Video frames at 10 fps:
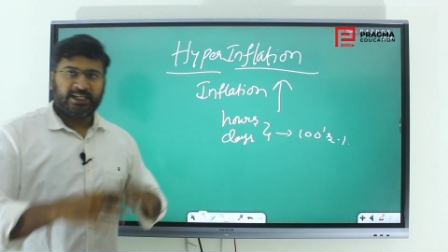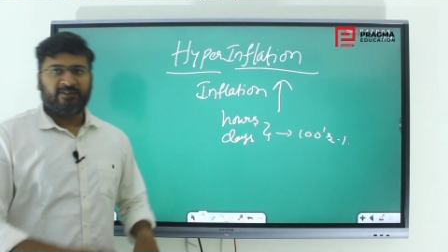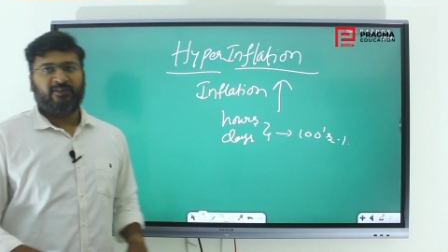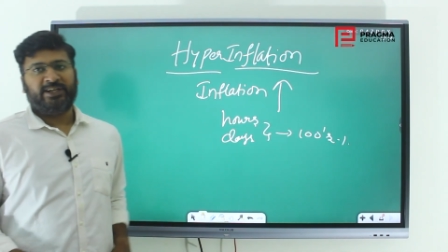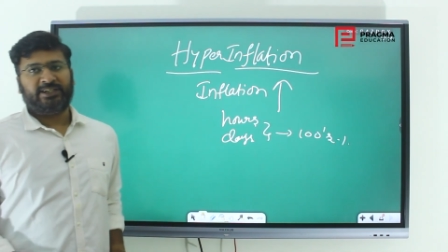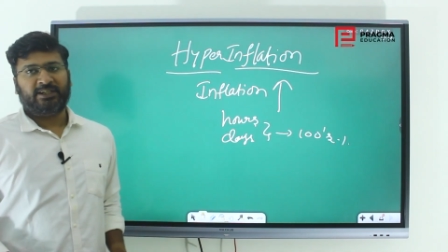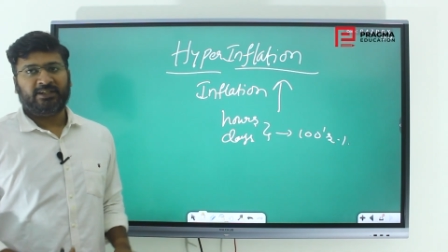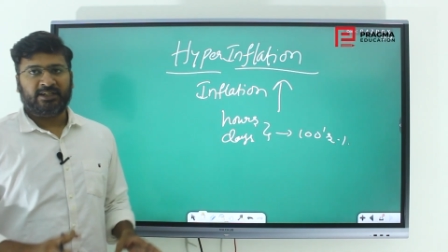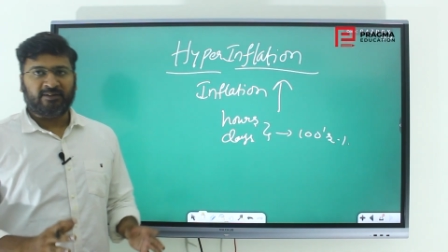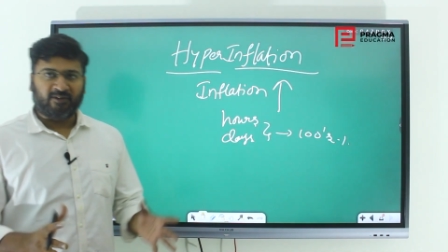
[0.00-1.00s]
inflation
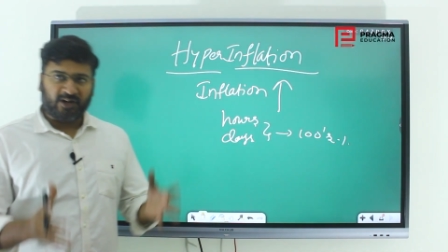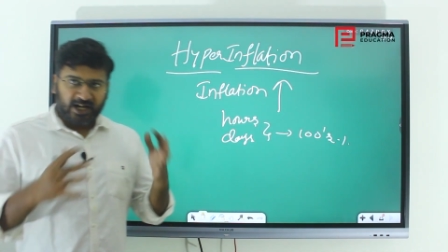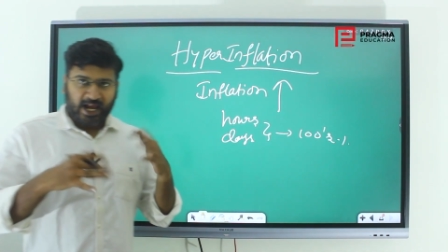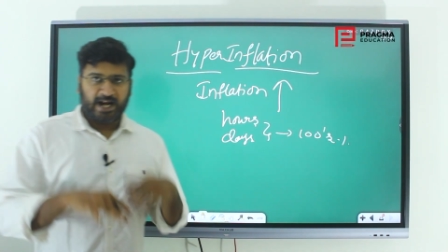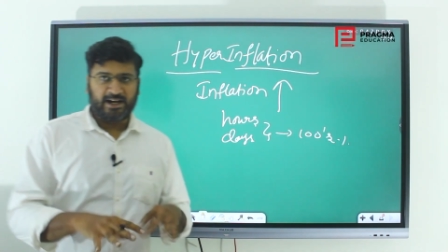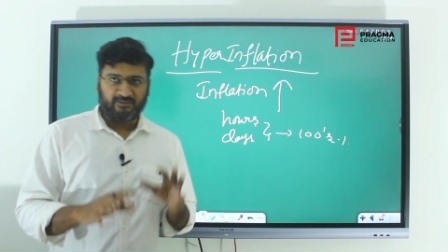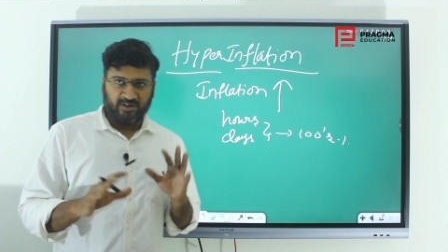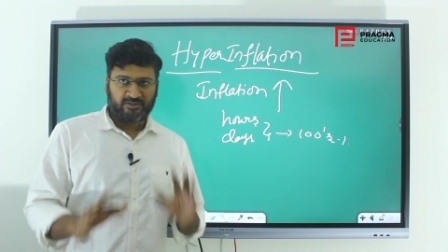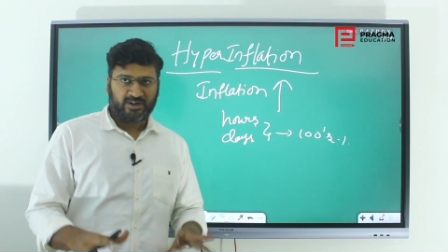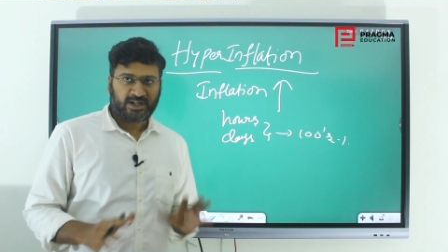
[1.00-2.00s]
that the world had
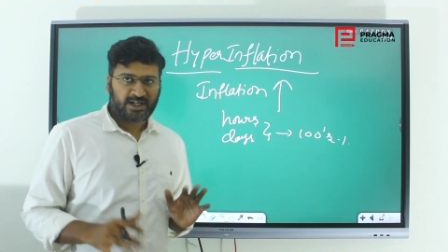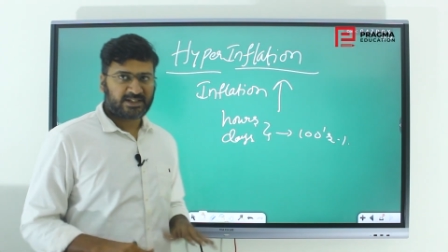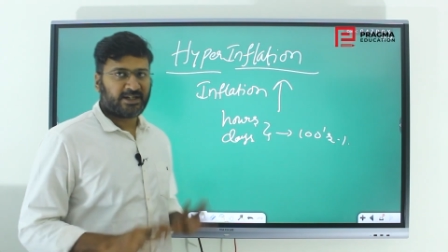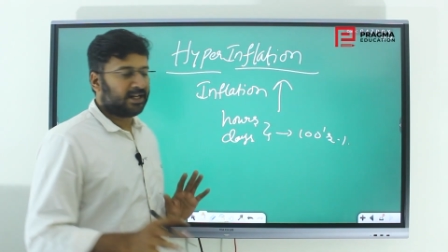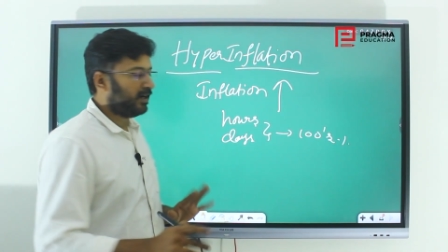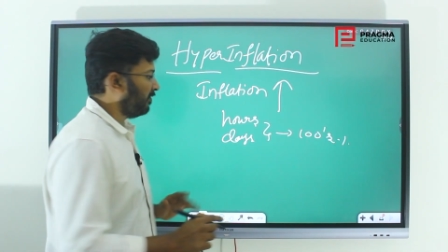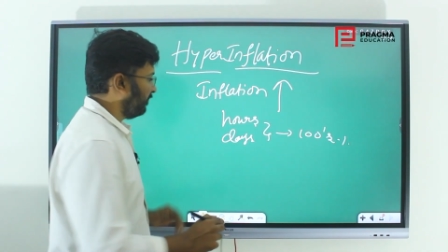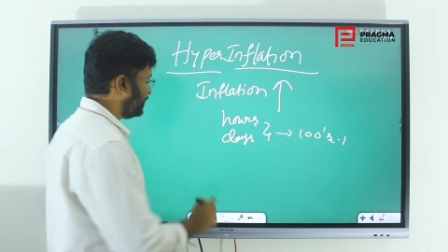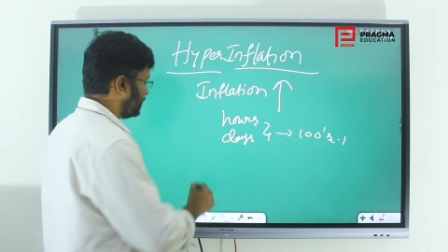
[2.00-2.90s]
ever witnessed till now is